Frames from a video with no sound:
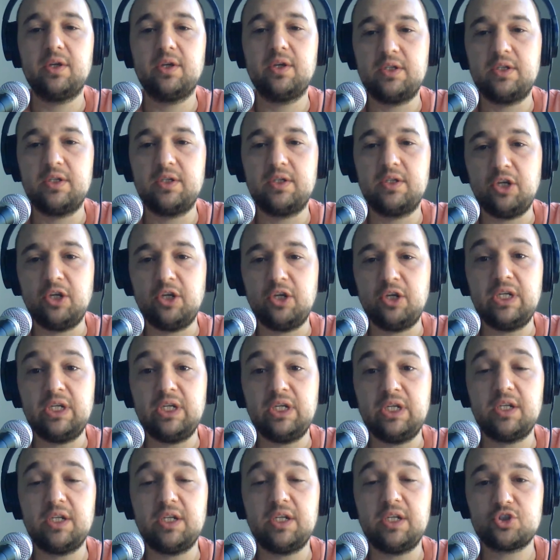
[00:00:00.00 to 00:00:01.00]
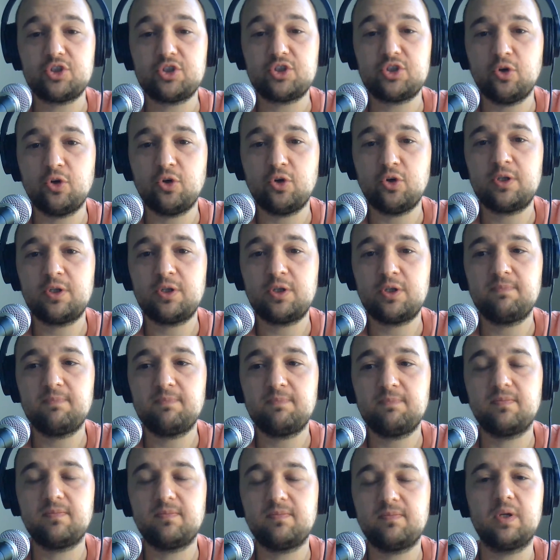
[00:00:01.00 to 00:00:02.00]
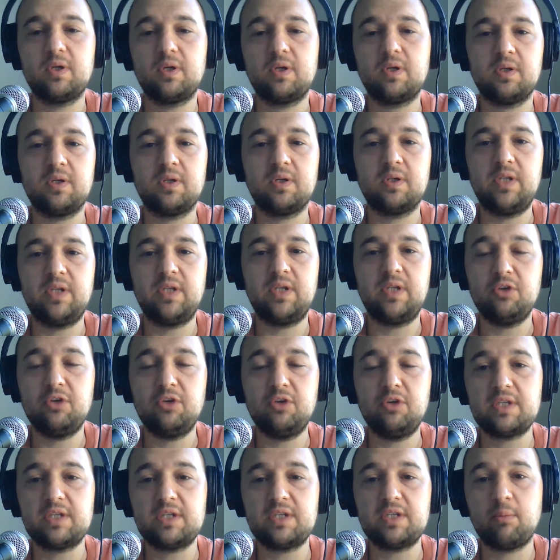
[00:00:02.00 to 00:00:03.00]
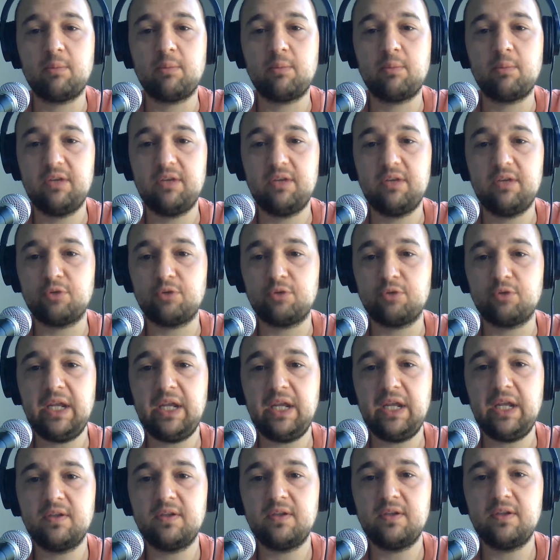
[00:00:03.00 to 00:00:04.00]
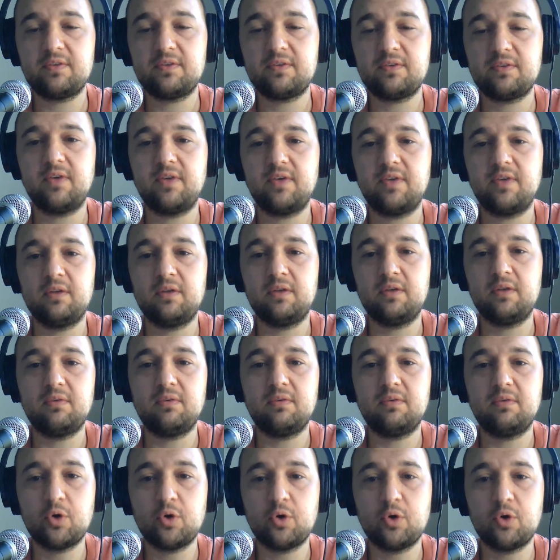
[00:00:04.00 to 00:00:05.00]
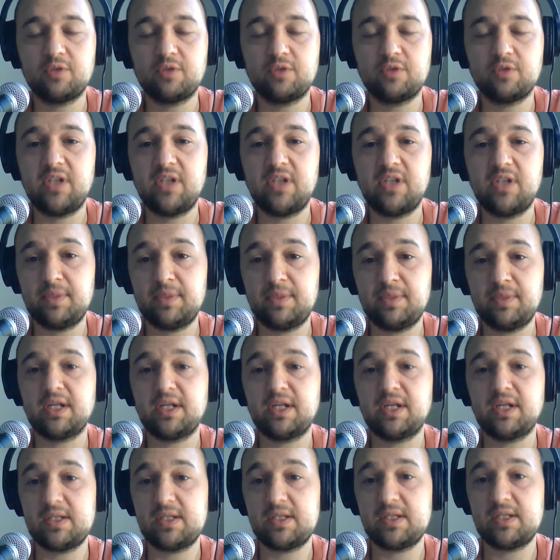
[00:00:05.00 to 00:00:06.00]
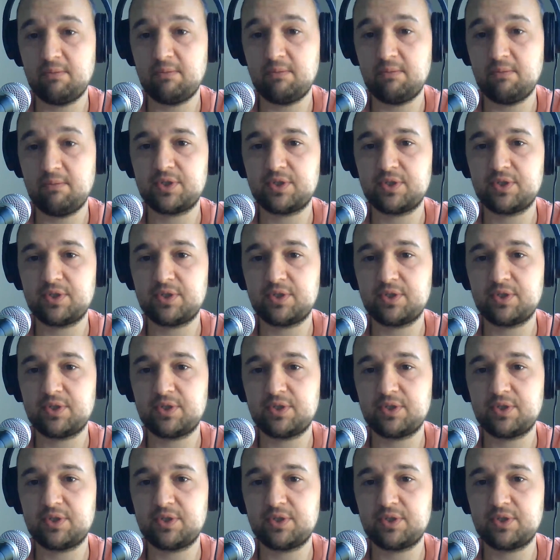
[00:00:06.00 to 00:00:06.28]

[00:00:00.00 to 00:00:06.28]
then you need an installer, then you need somebody for maintenance, and most of the time it's not the same